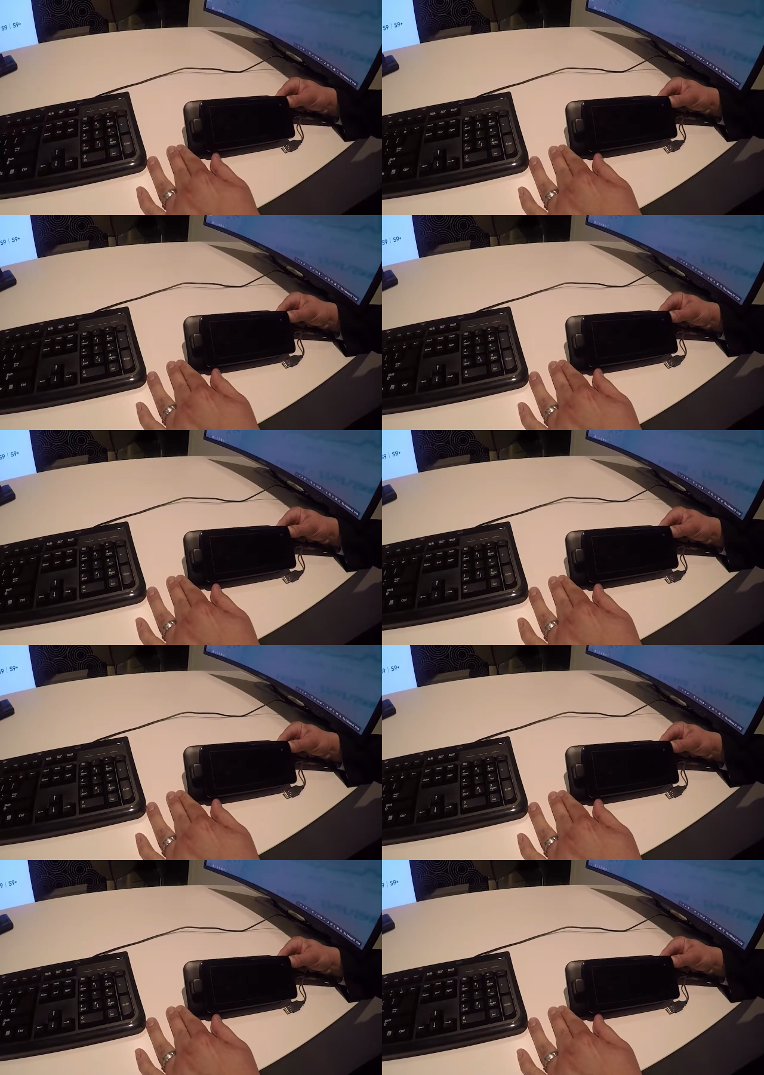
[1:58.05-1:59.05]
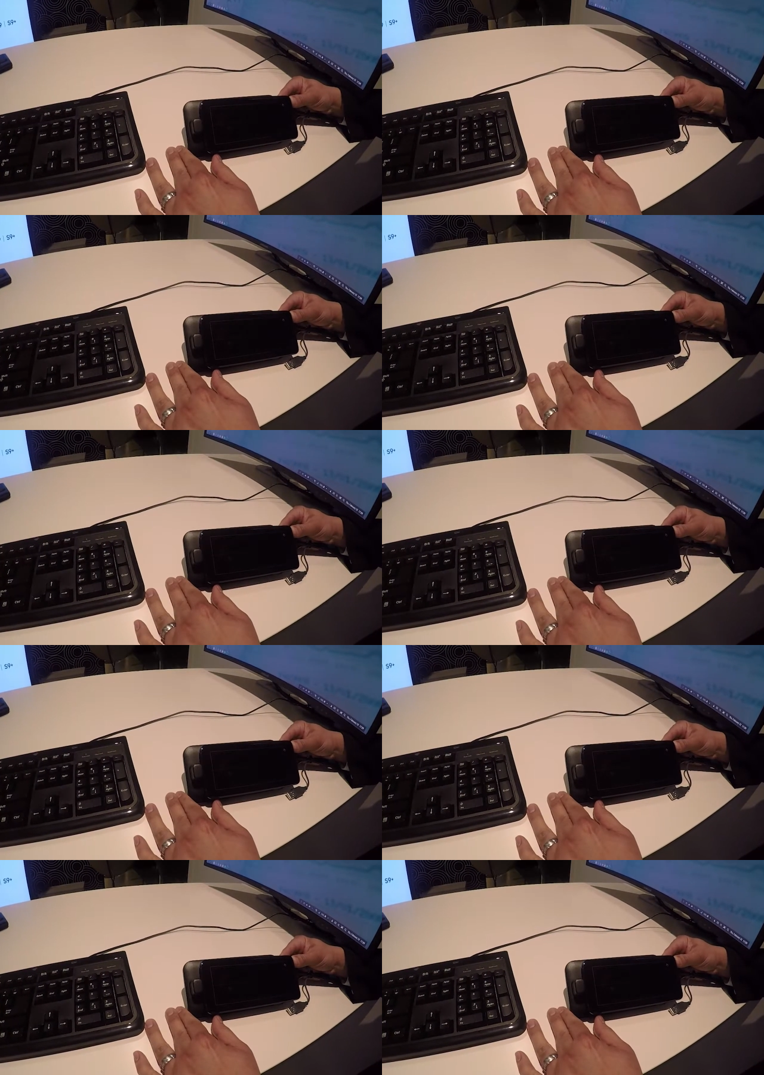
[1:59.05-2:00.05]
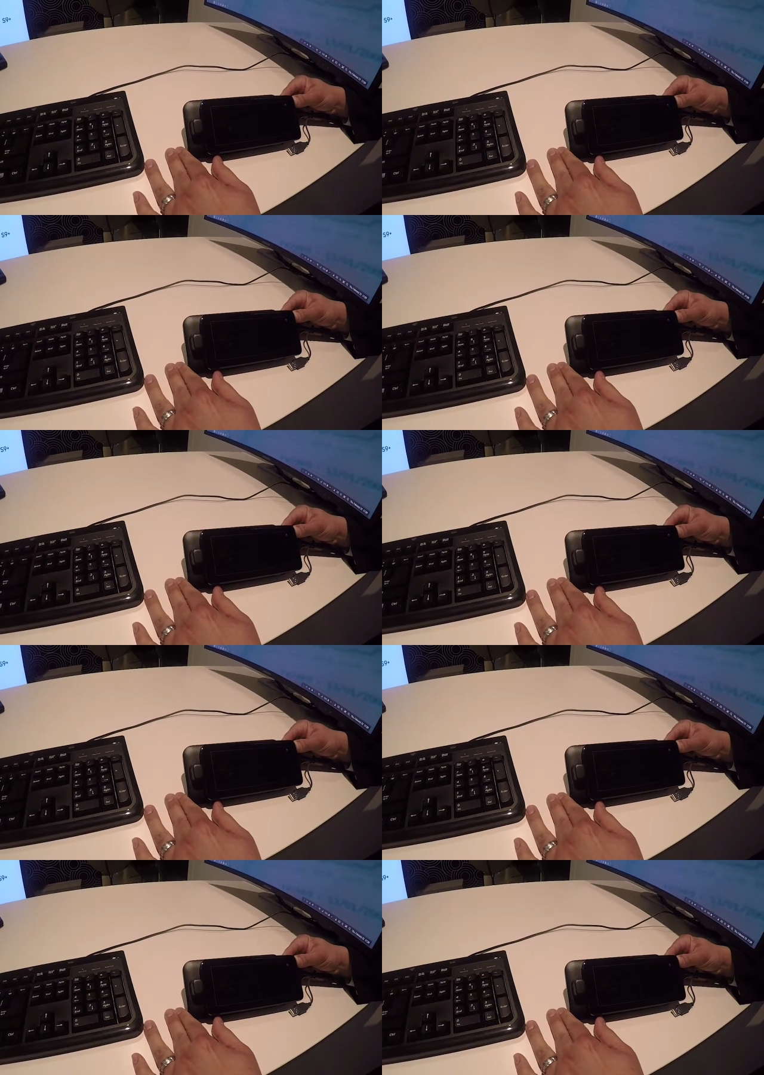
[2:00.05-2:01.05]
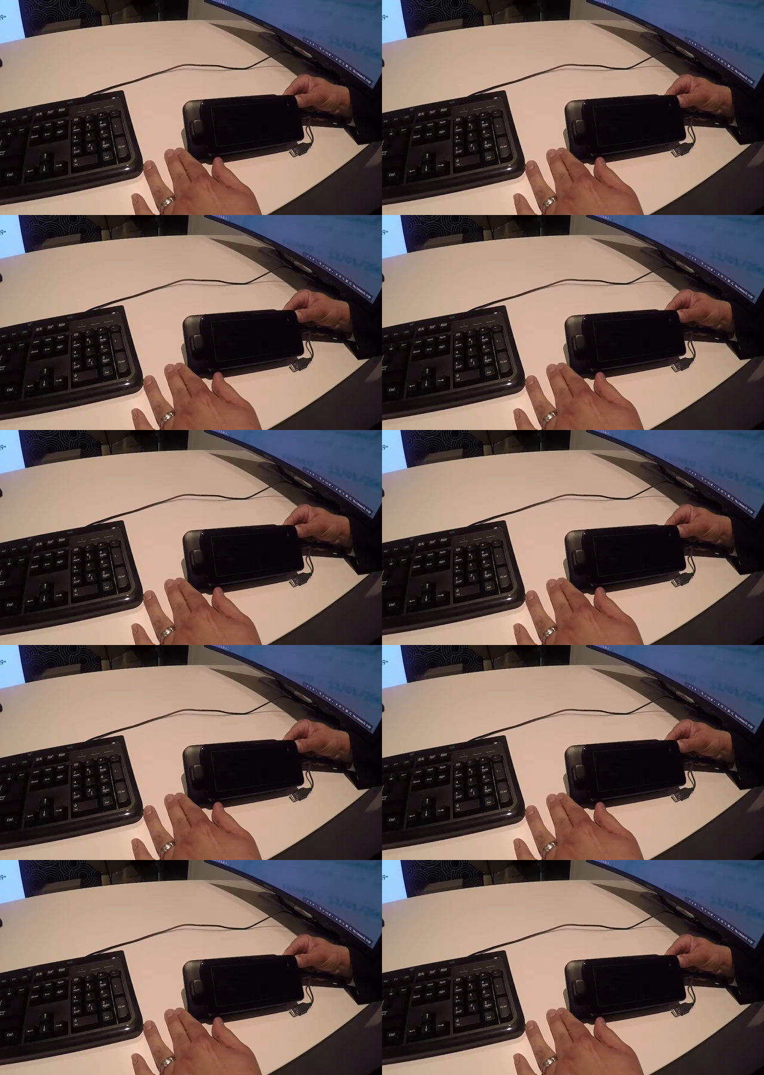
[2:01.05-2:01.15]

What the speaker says: No face is visible, so there are no lips to read.